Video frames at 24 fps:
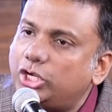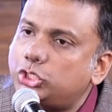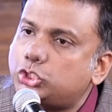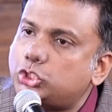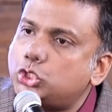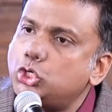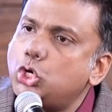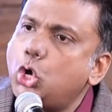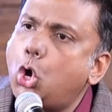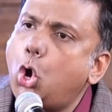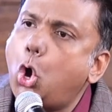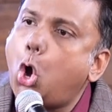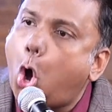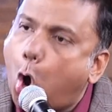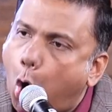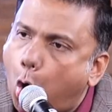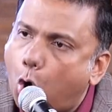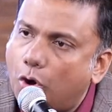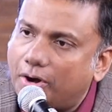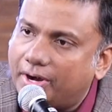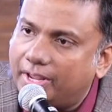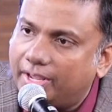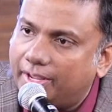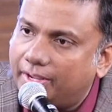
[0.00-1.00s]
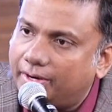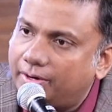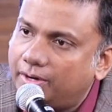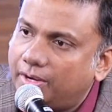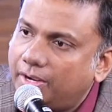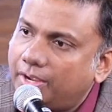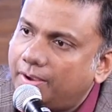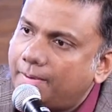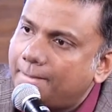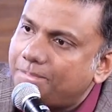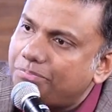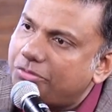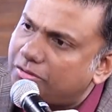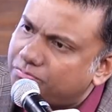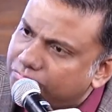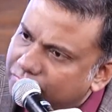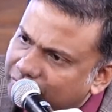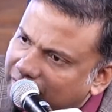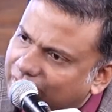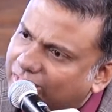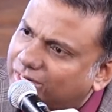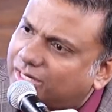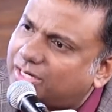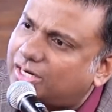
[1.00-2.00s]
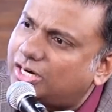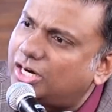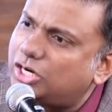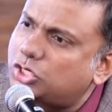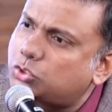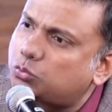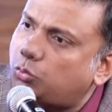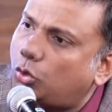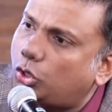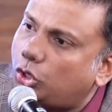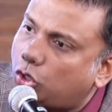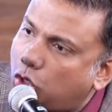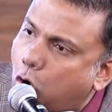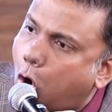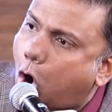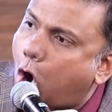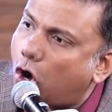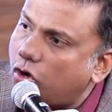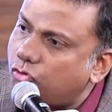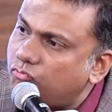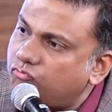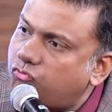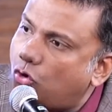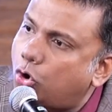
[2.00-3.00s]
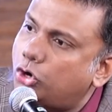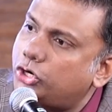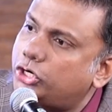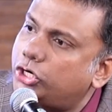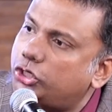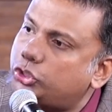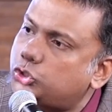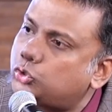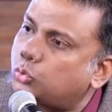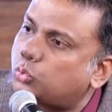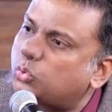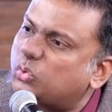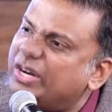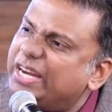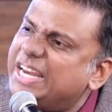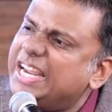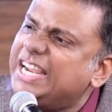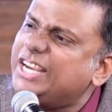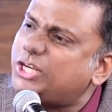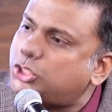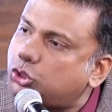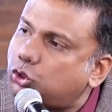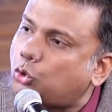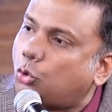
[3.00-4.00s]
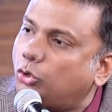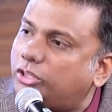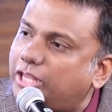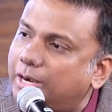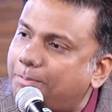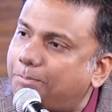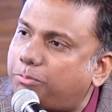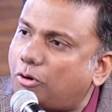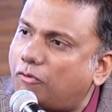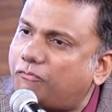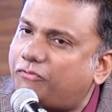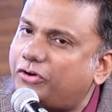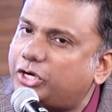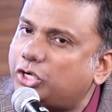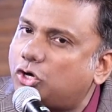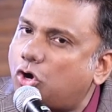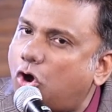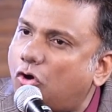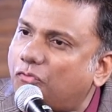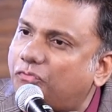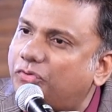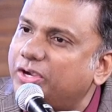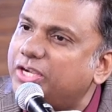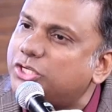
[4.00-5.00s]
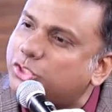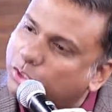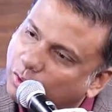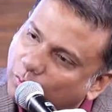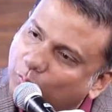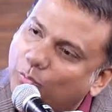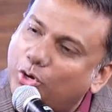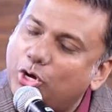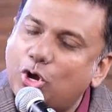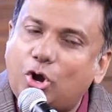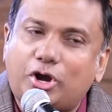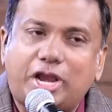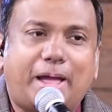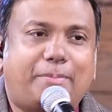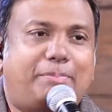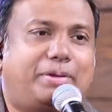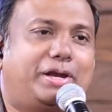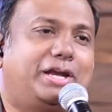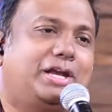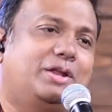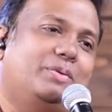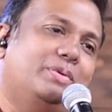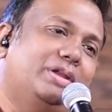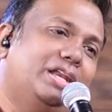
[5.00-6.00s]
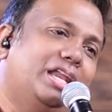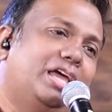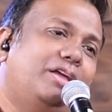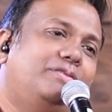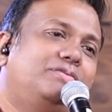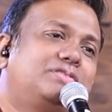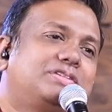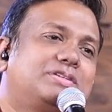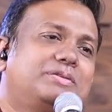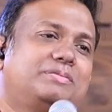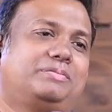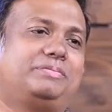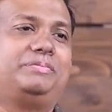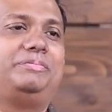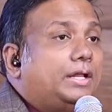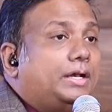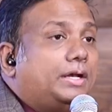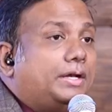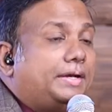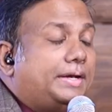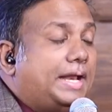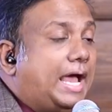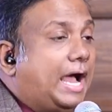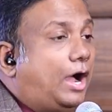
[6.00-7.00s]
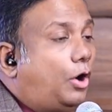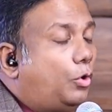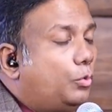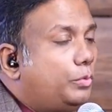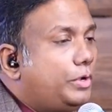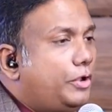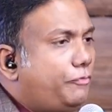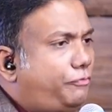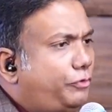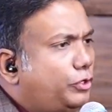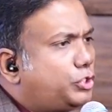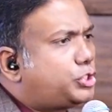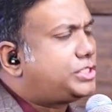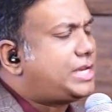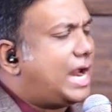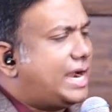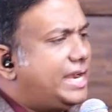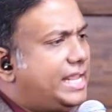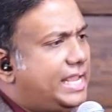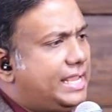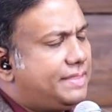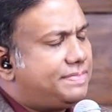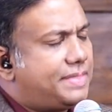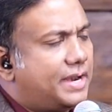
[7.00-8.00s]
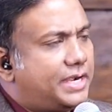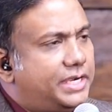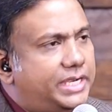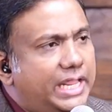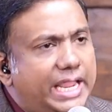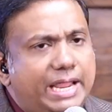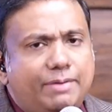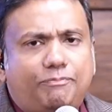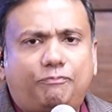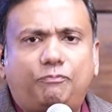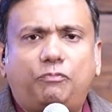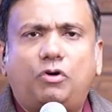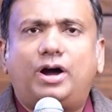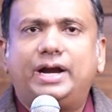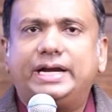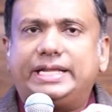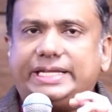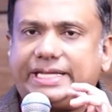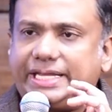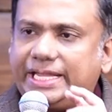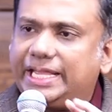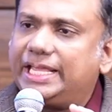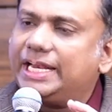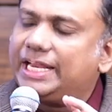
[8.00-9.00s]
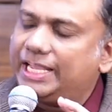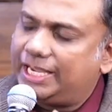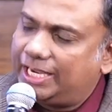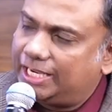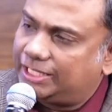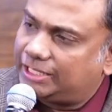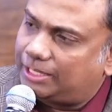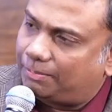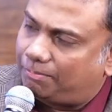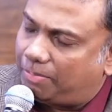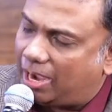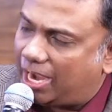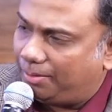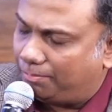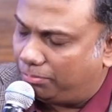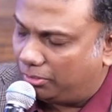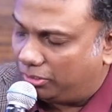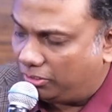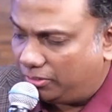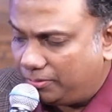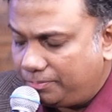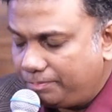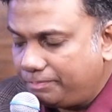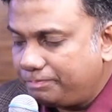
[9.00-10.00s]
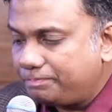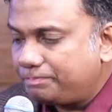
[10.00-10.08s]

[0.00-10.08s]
is no honor, the miracles what God wanted to release through that prophetic office will not happen in our lives. Now, if you study the deep word healing in the Bible,